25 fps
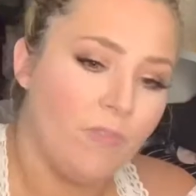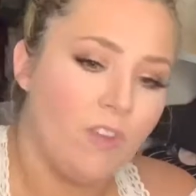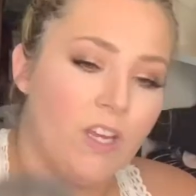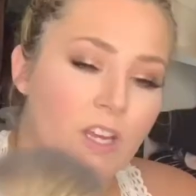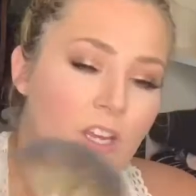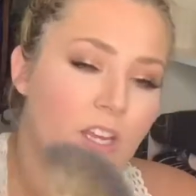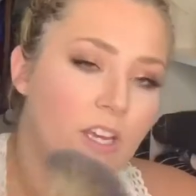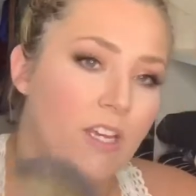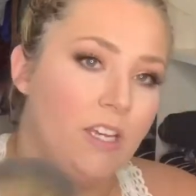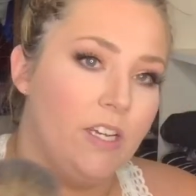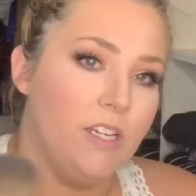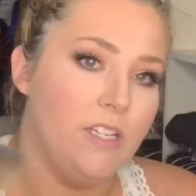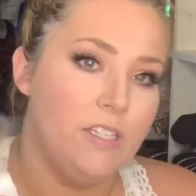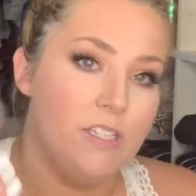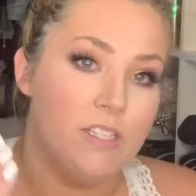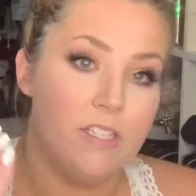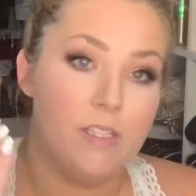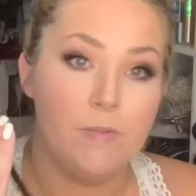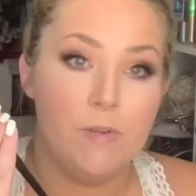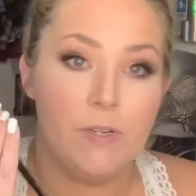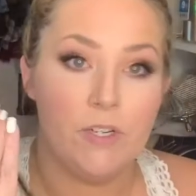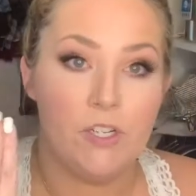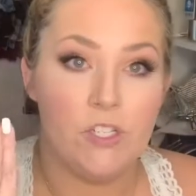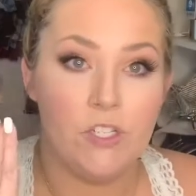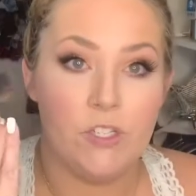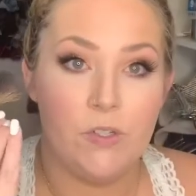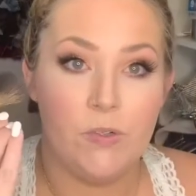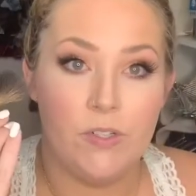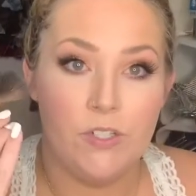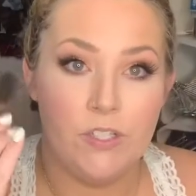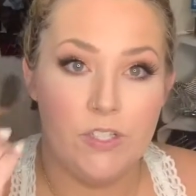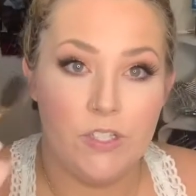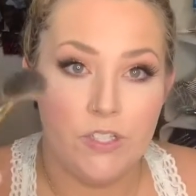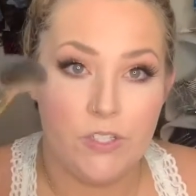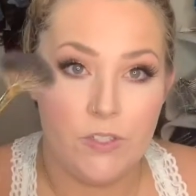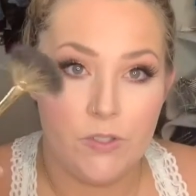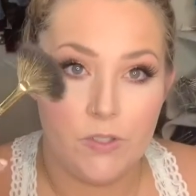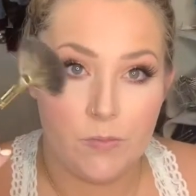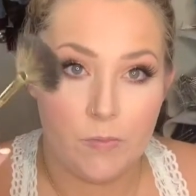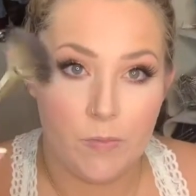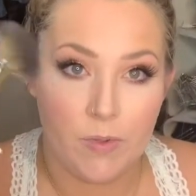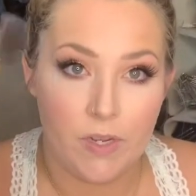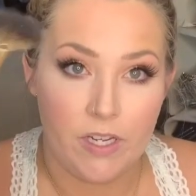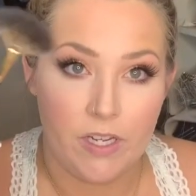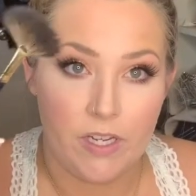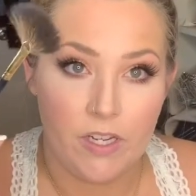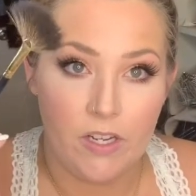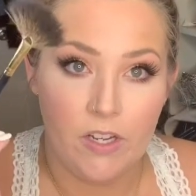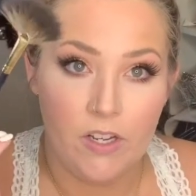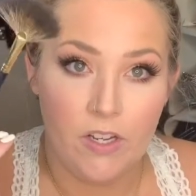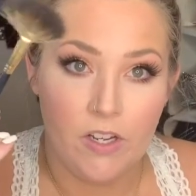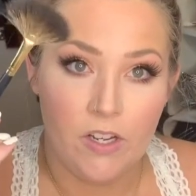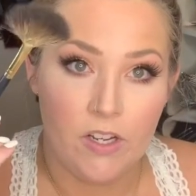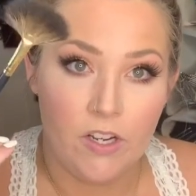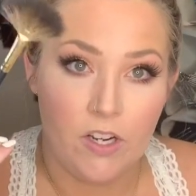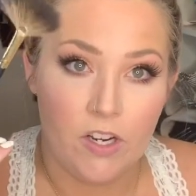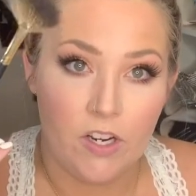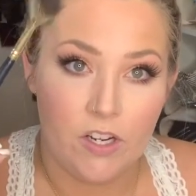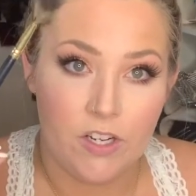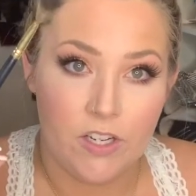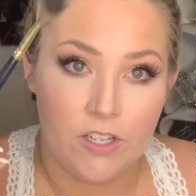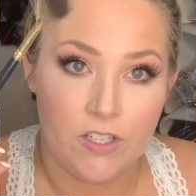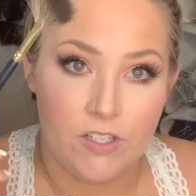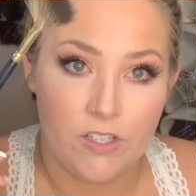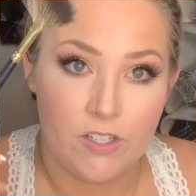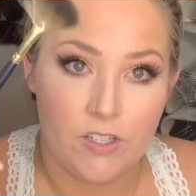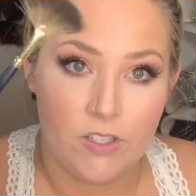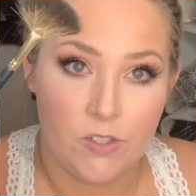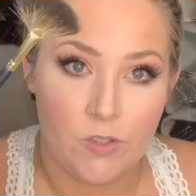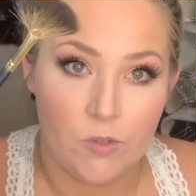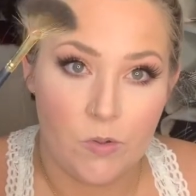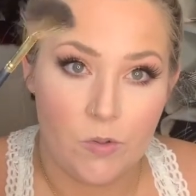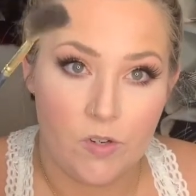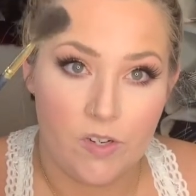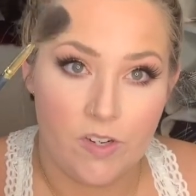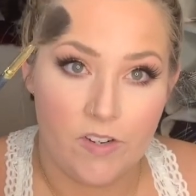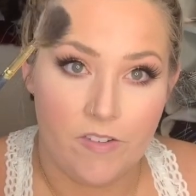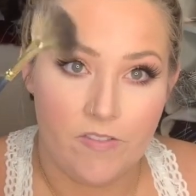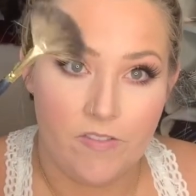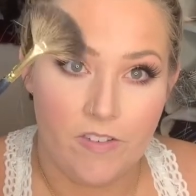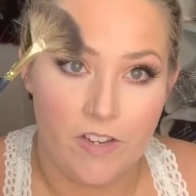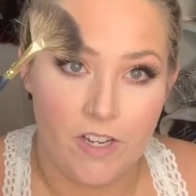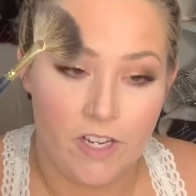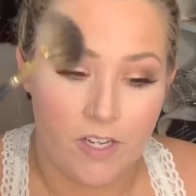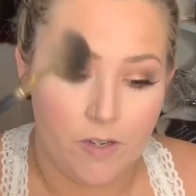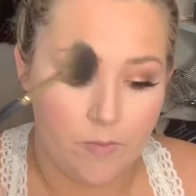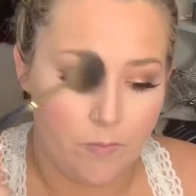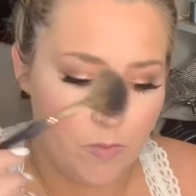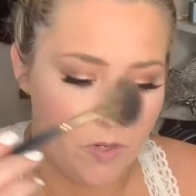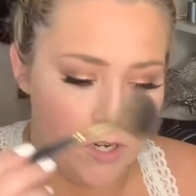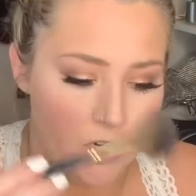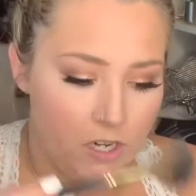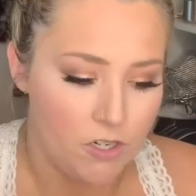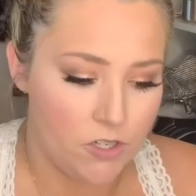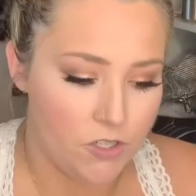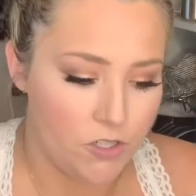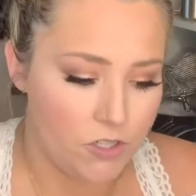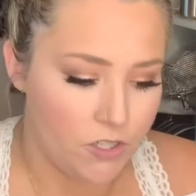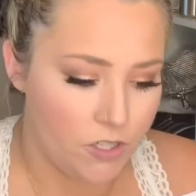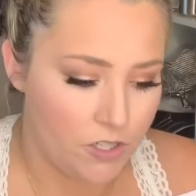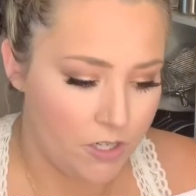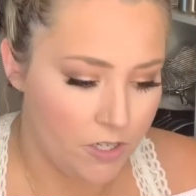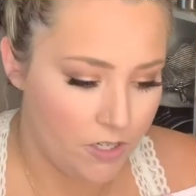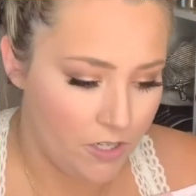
and I'm actually going to use my Artist Couture fan brush.